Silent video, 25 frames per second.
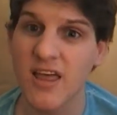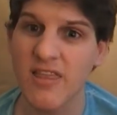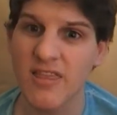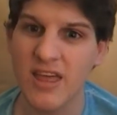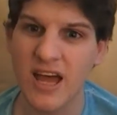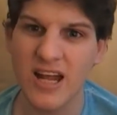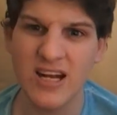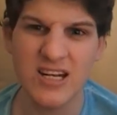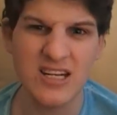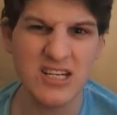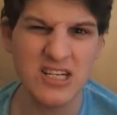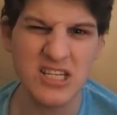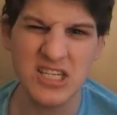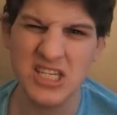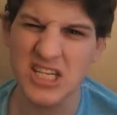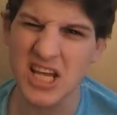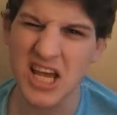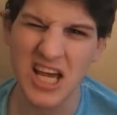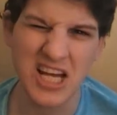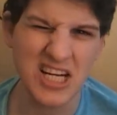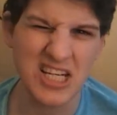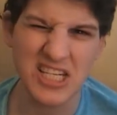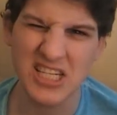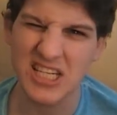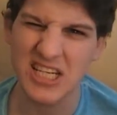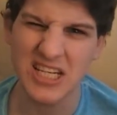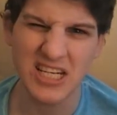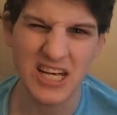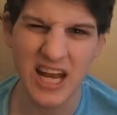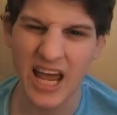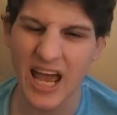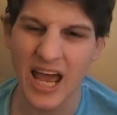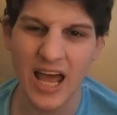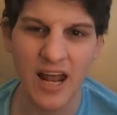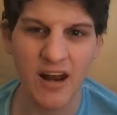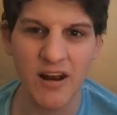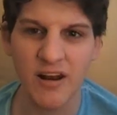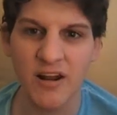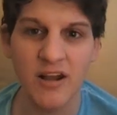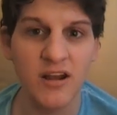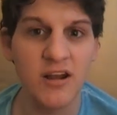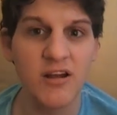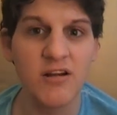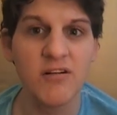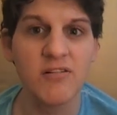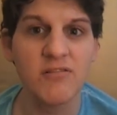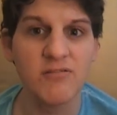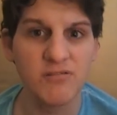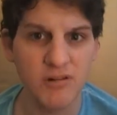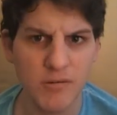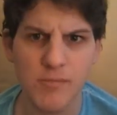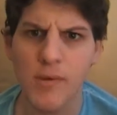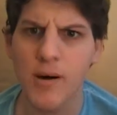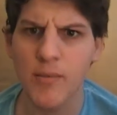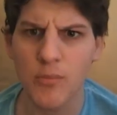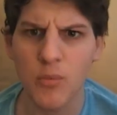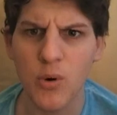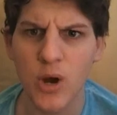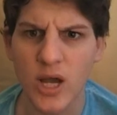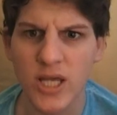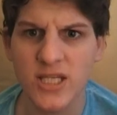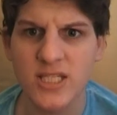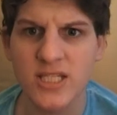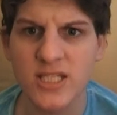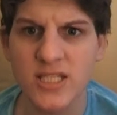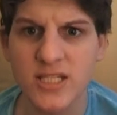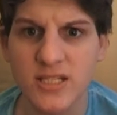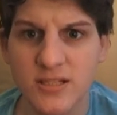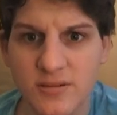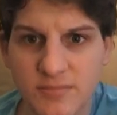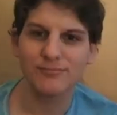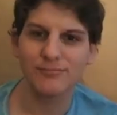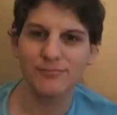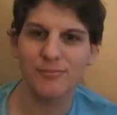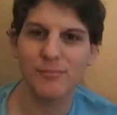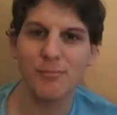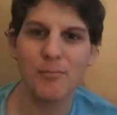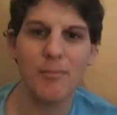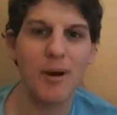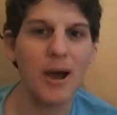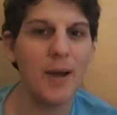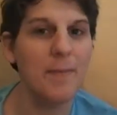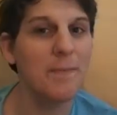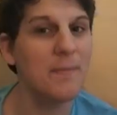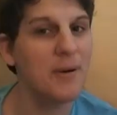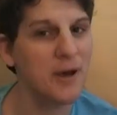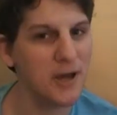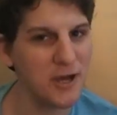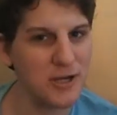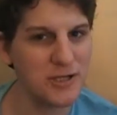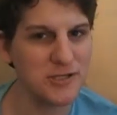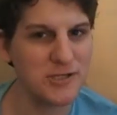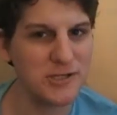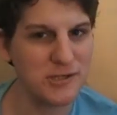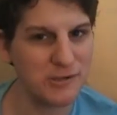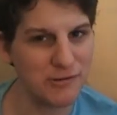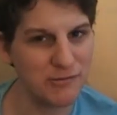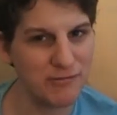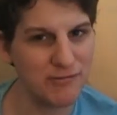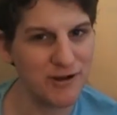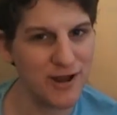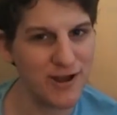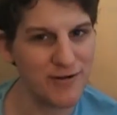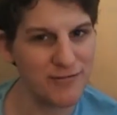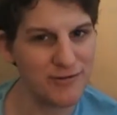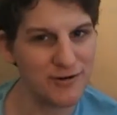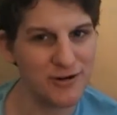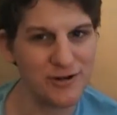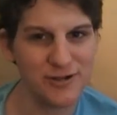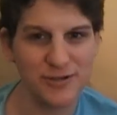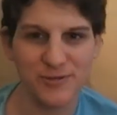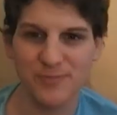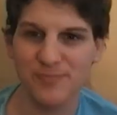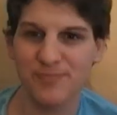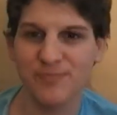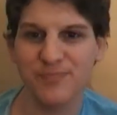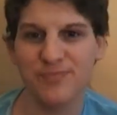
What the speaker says: that dirty nan from up west. My personal favourite.